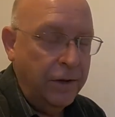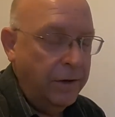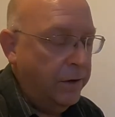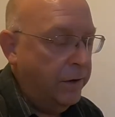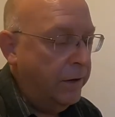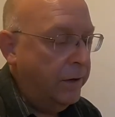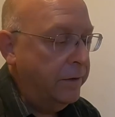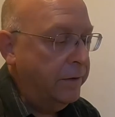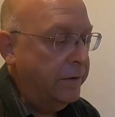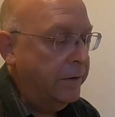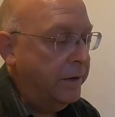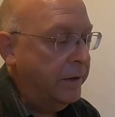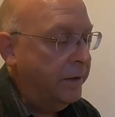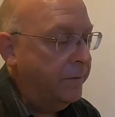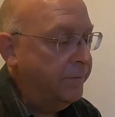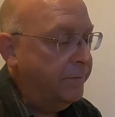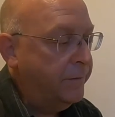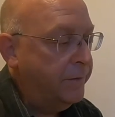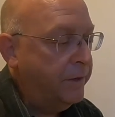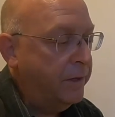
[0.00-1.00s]
on
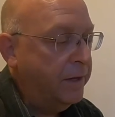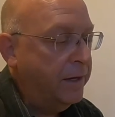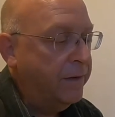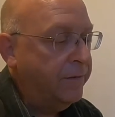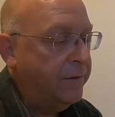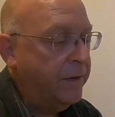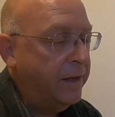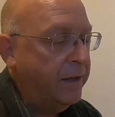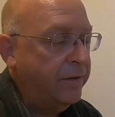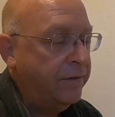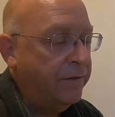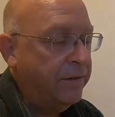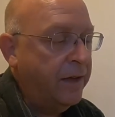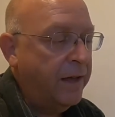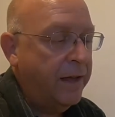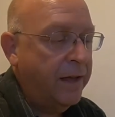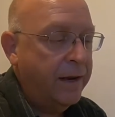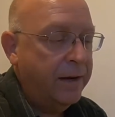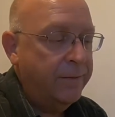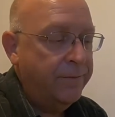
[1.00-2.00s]
the left hand
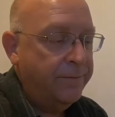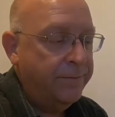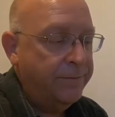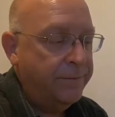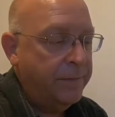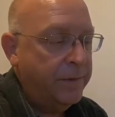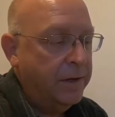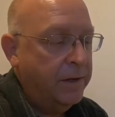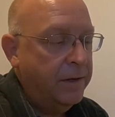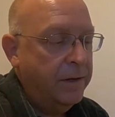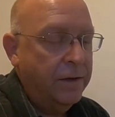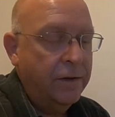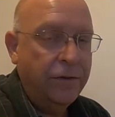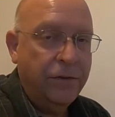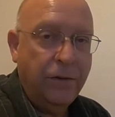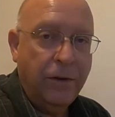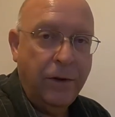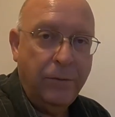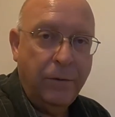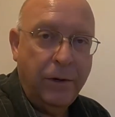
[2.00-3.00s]
side
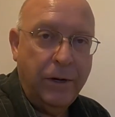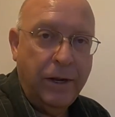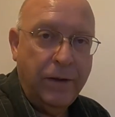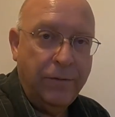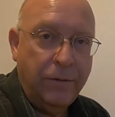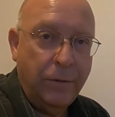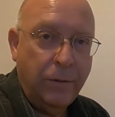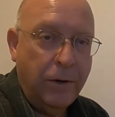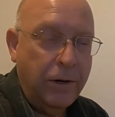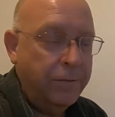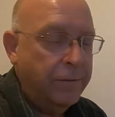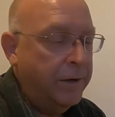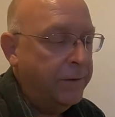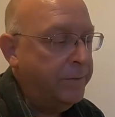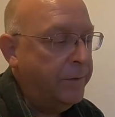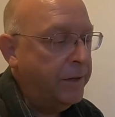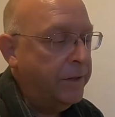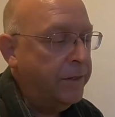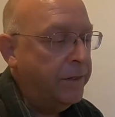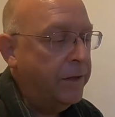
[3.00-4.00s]
so I wouldn't have to worry about
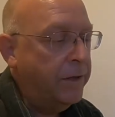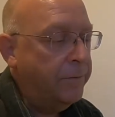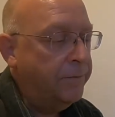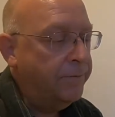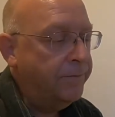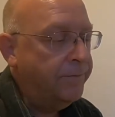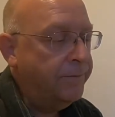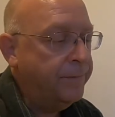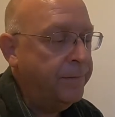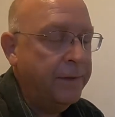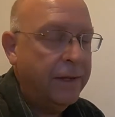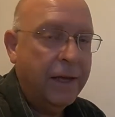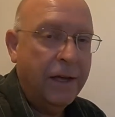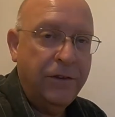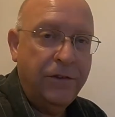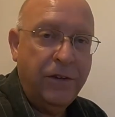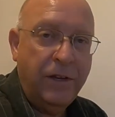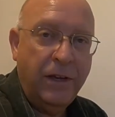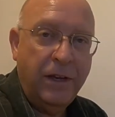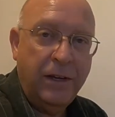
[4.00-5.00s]
my thumb
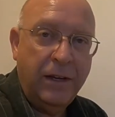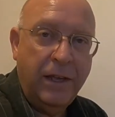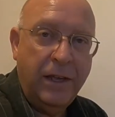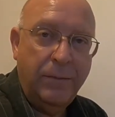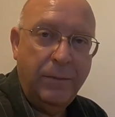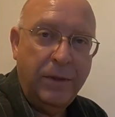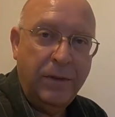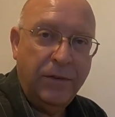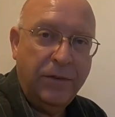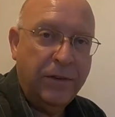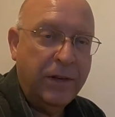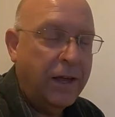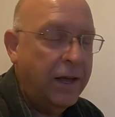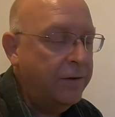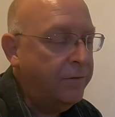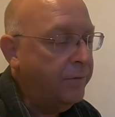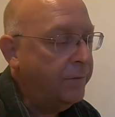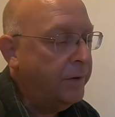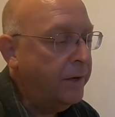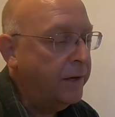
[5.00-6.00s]
catching it and keeping the slide
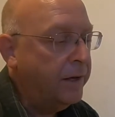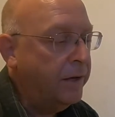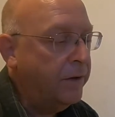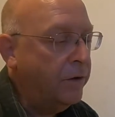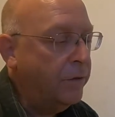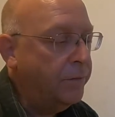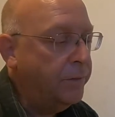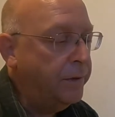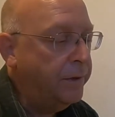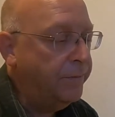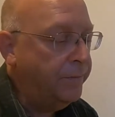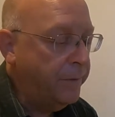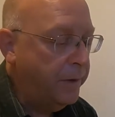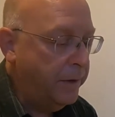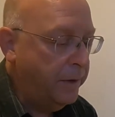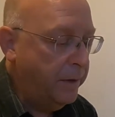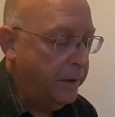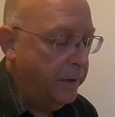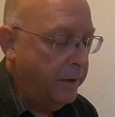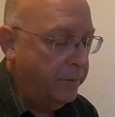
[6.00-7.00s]
from locking open.
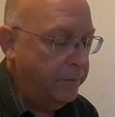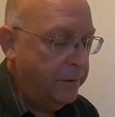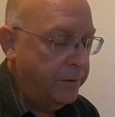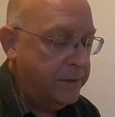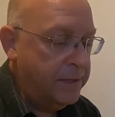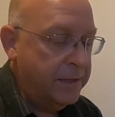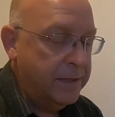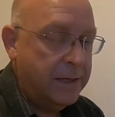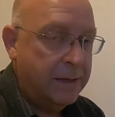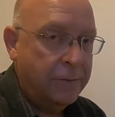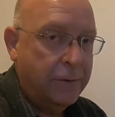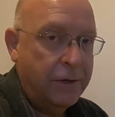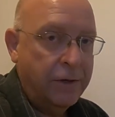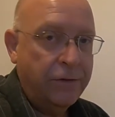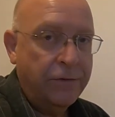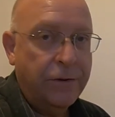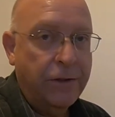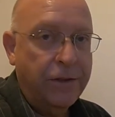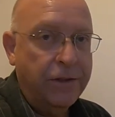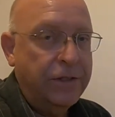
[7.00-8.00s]
But since I wanted to
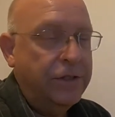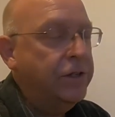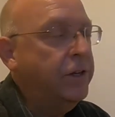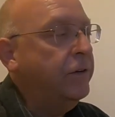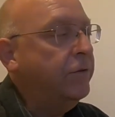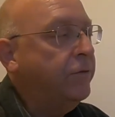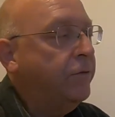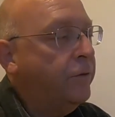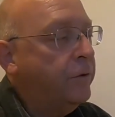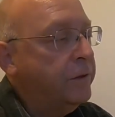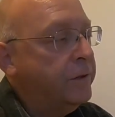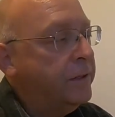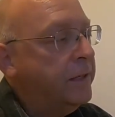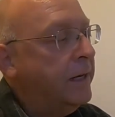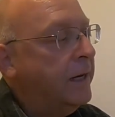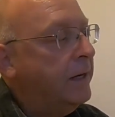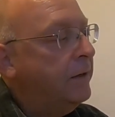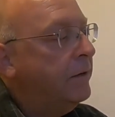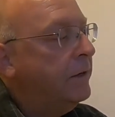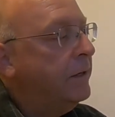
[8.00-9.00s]
run this Gen 4
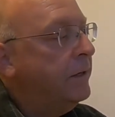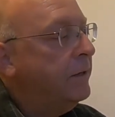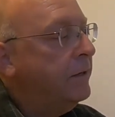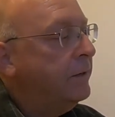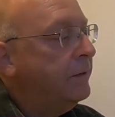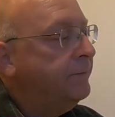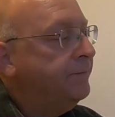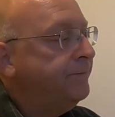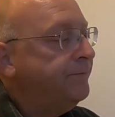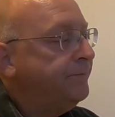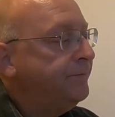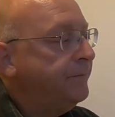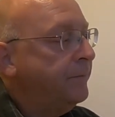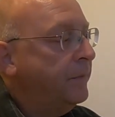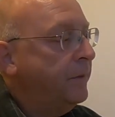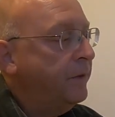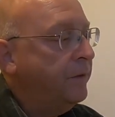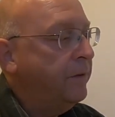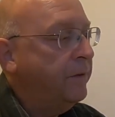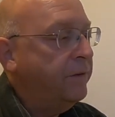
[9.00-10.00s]
slide on here
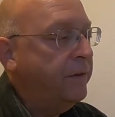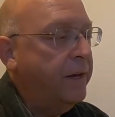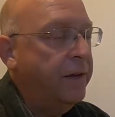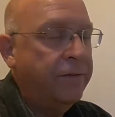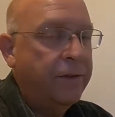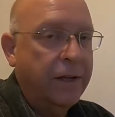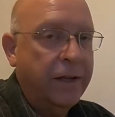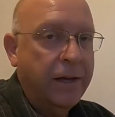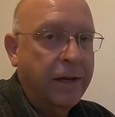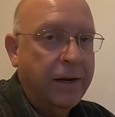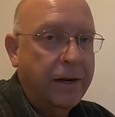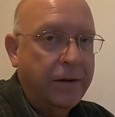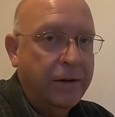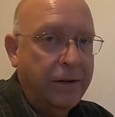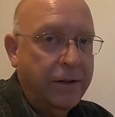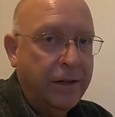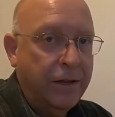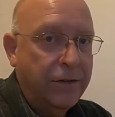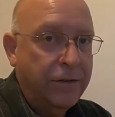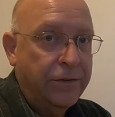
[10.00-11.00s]
that doesn't have the cutout
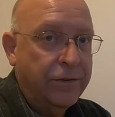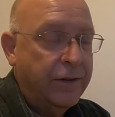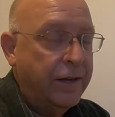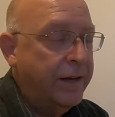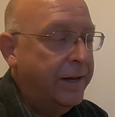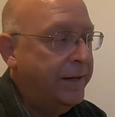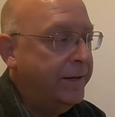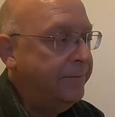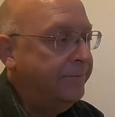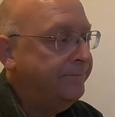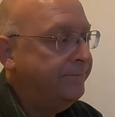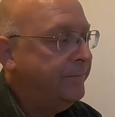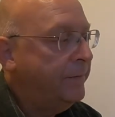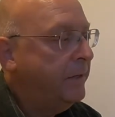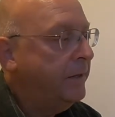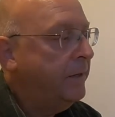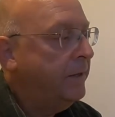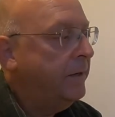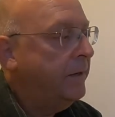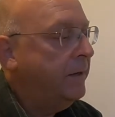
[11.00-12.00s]
on the other side,
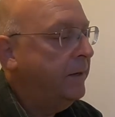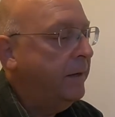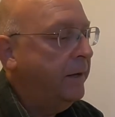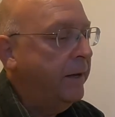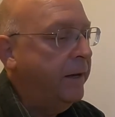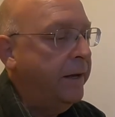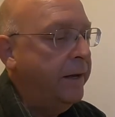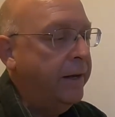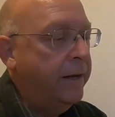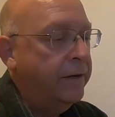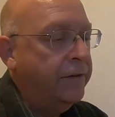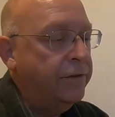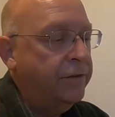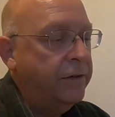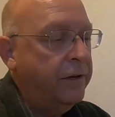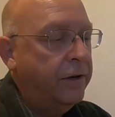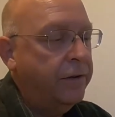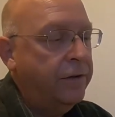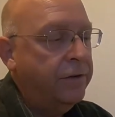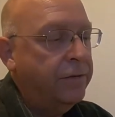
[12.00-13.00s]
I actually
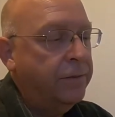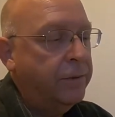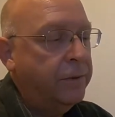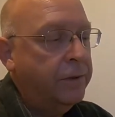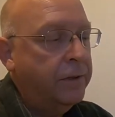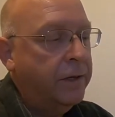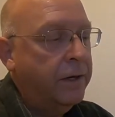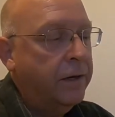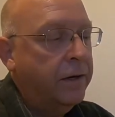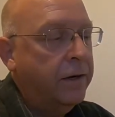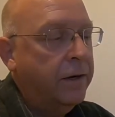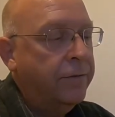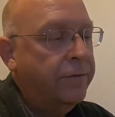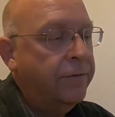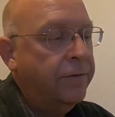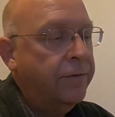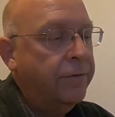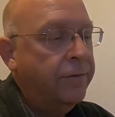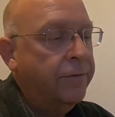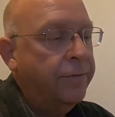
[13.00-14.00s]
on this one cut
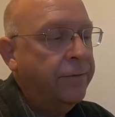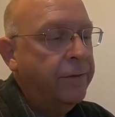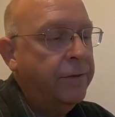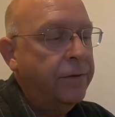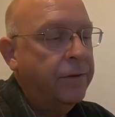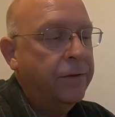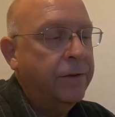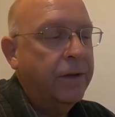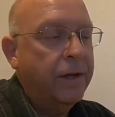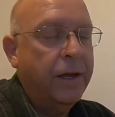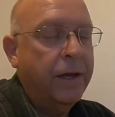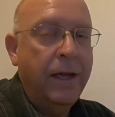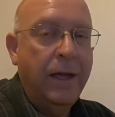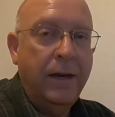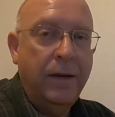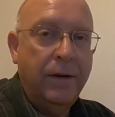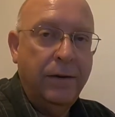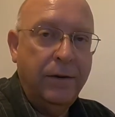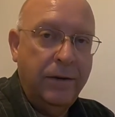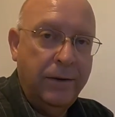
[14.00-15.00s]
off the
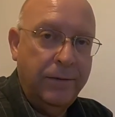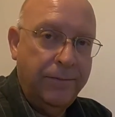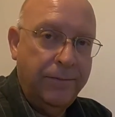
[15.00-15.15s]
end